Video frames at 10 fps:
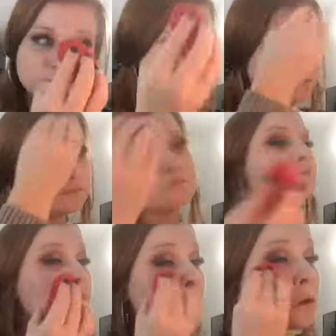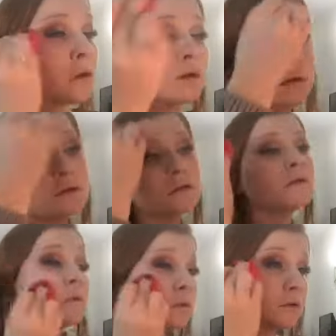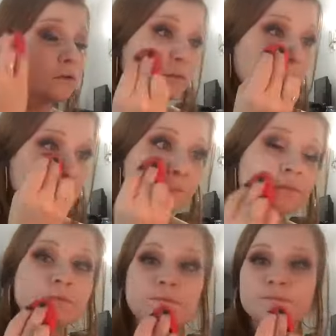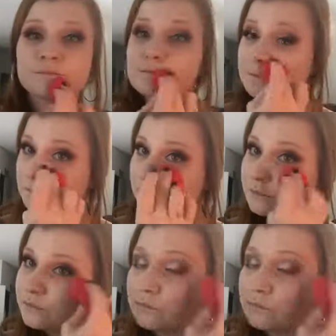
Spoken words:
Highlight and Contour Beauty Sponge.